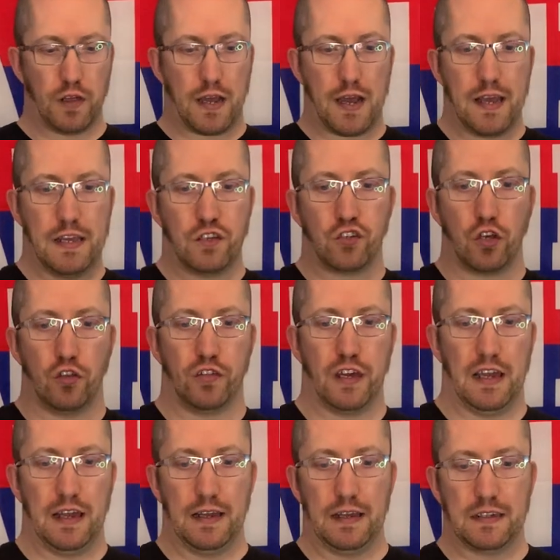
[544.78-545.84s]
That is
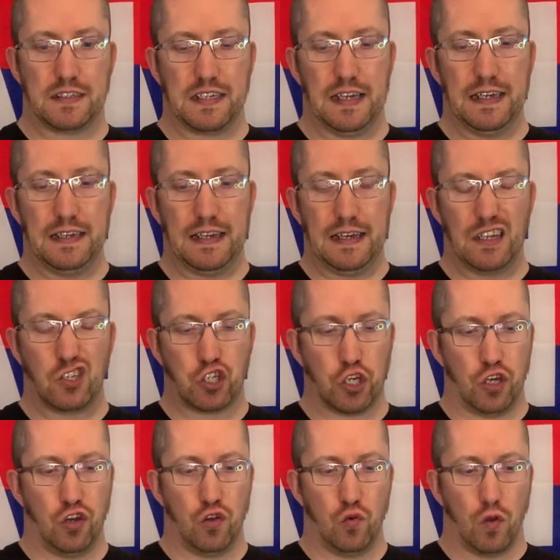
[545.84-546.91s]
the
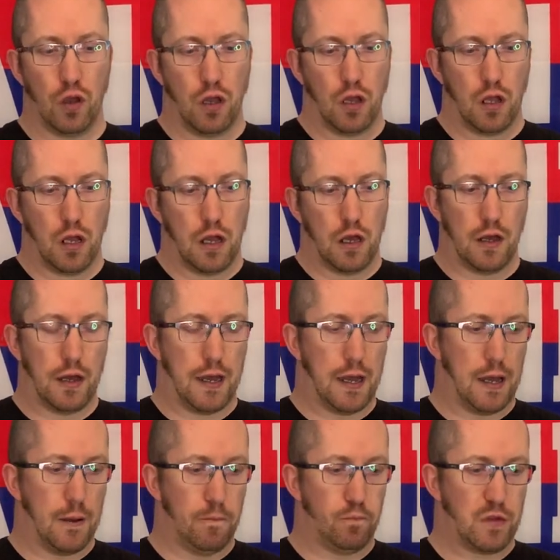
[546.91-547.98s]
TD2
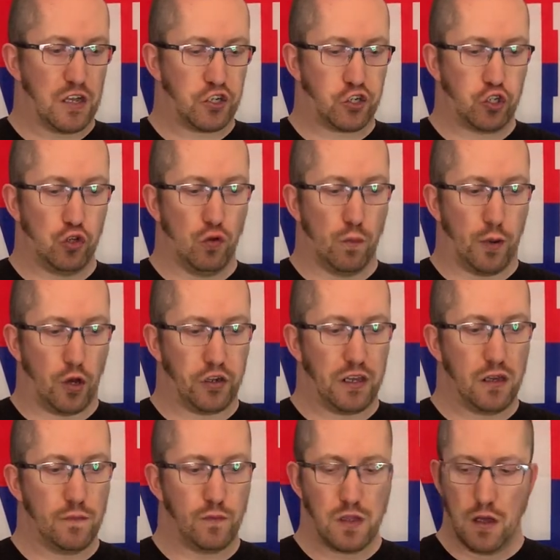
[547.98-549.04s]
Astute
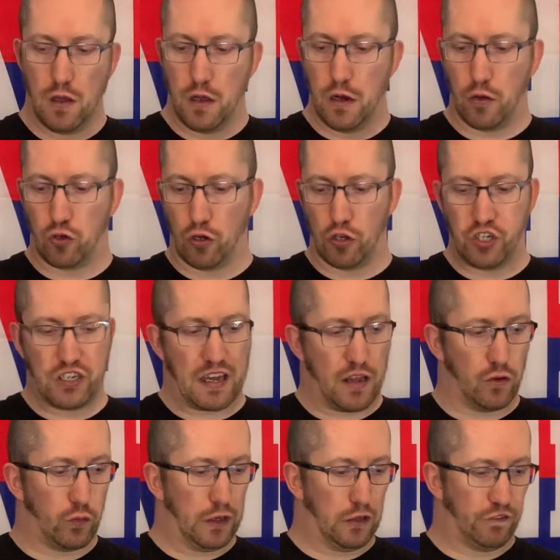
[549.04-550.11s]
body. Of course, you get
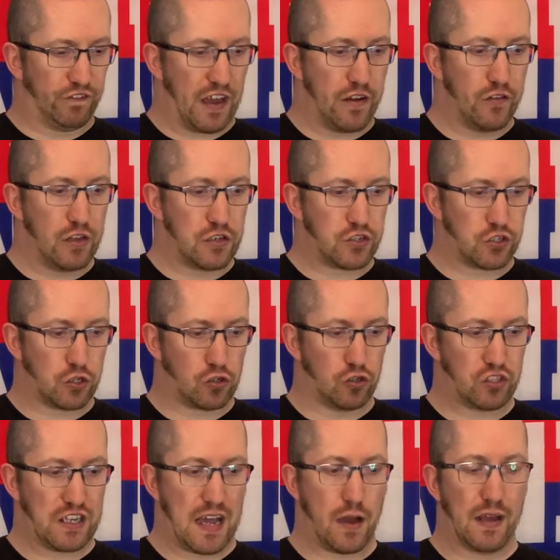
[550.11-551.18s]
the wheel fenders to
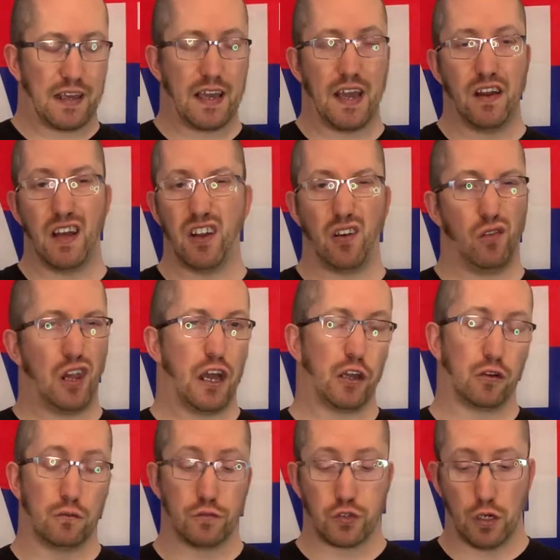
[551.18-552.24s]
cut out again. I don't
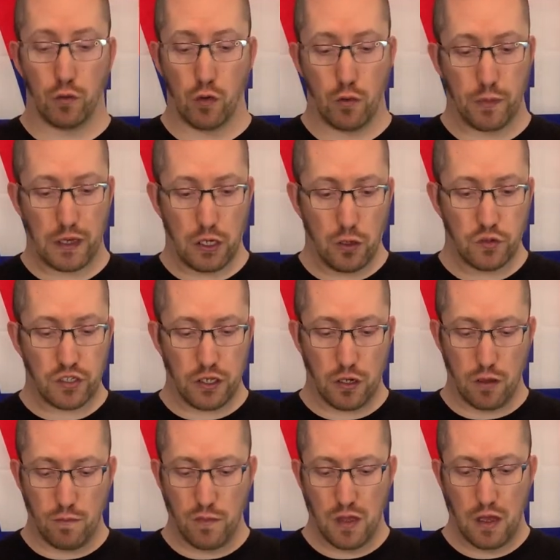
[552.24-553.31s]
like them, so I won't be using
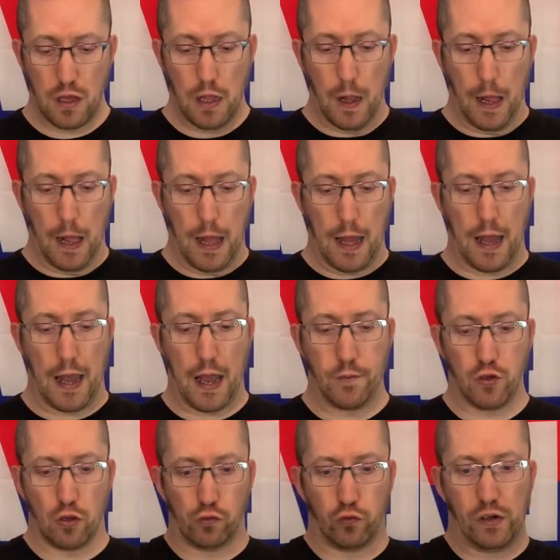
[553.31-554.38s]
them.
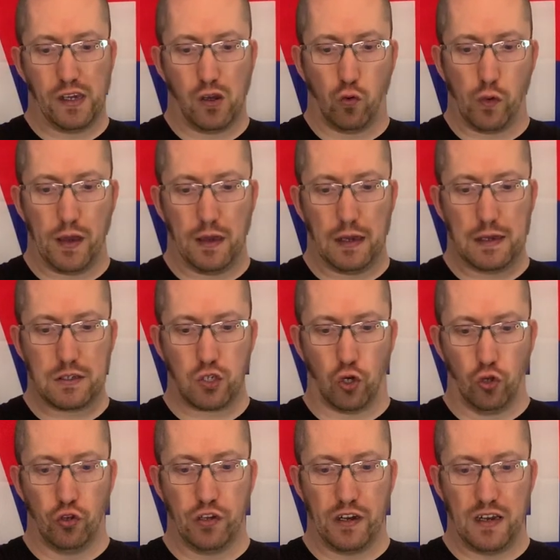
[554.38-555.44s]
Your rear wing is
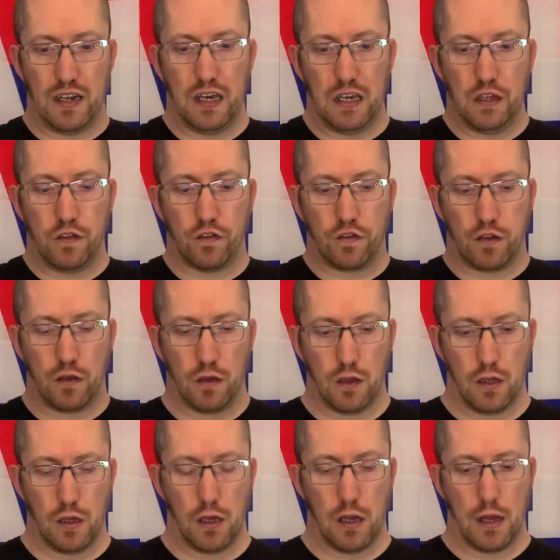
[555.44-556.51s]
underneath,
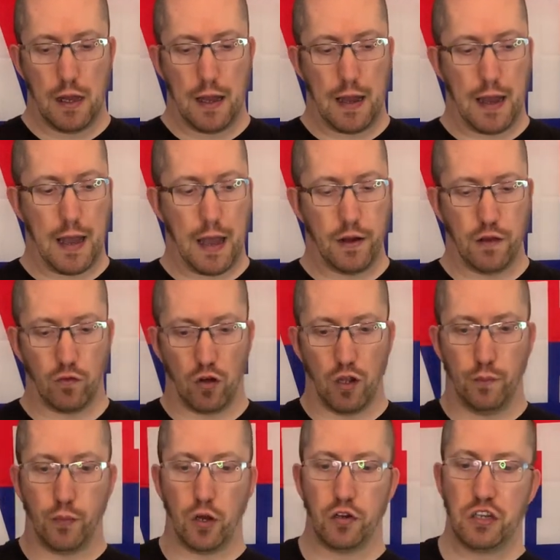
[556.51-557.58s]
and you've got
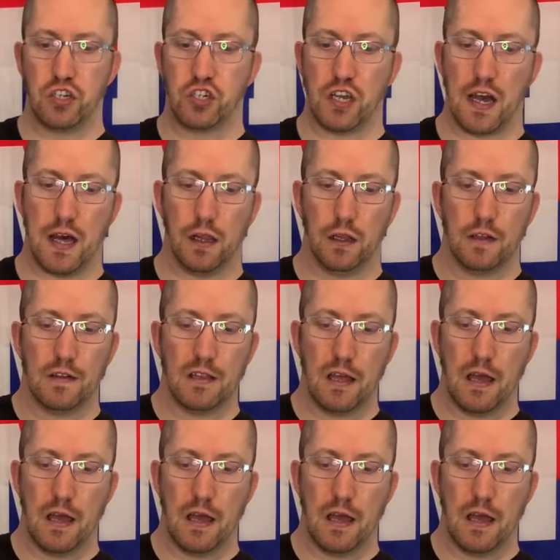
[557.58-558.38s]
the body shell.